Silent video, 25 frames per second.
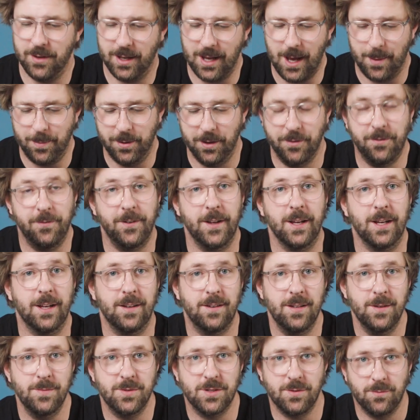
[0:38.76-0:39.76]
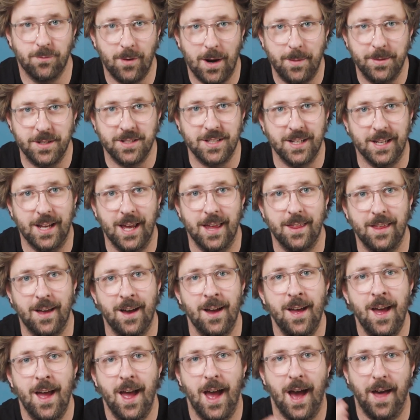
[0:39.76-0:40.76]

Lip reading: a couple of fingertips, rub it together